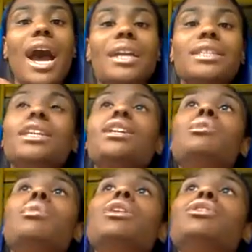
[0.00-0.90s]
I did
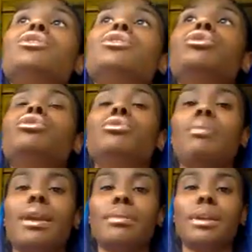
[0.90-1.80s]
want to
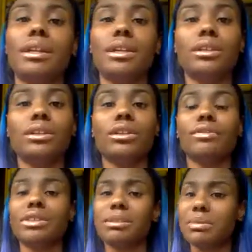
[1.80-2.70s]
maybe look
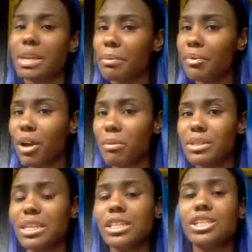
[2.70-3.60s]
for some type of
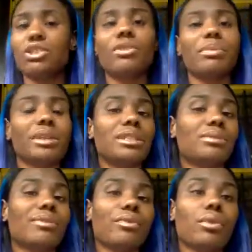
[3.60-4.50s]
compensation or
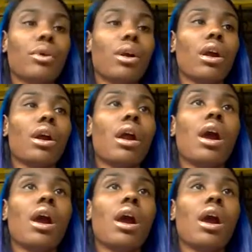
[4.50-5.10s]
replacement for